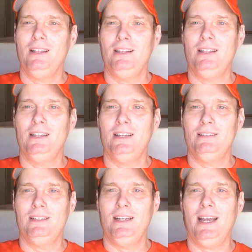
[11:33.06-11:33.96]

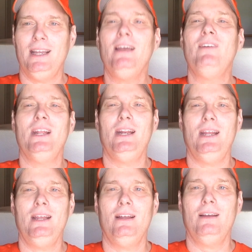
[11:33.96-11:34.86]
the
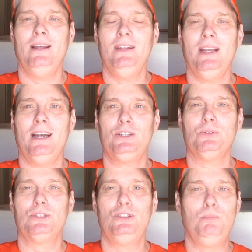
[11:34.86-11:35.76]
naivety and the
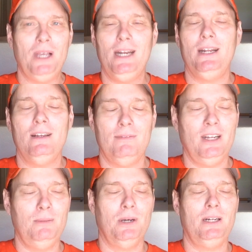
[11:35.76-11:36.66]
actual stupidity of
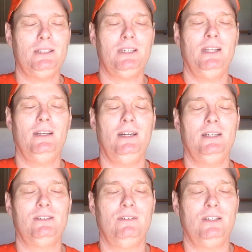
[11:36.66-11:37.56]
anybody saying that
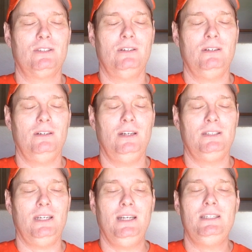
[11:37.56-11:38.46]

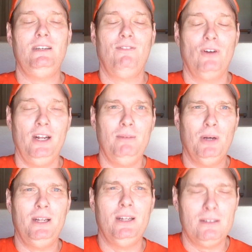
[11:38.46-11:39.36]
it's easy for
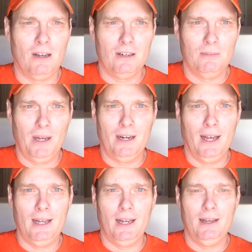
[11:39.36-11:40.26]
anybody that talk about
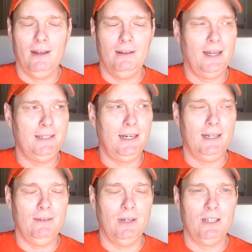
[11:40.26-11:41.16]

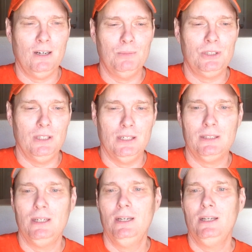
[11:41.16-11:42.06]
identity when it comes to
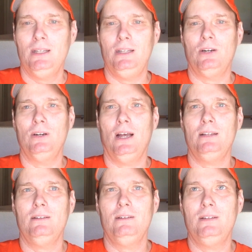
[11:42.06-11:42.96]
this, that they're
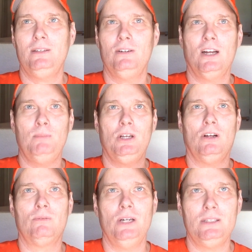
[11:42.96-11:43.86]
not going to be
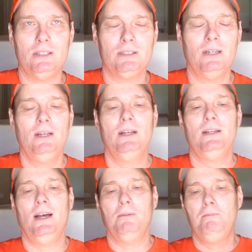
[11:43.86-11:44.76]
called racist.
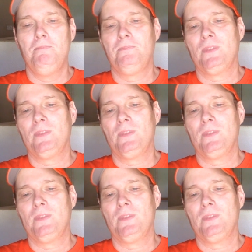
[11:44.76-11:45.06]
Now,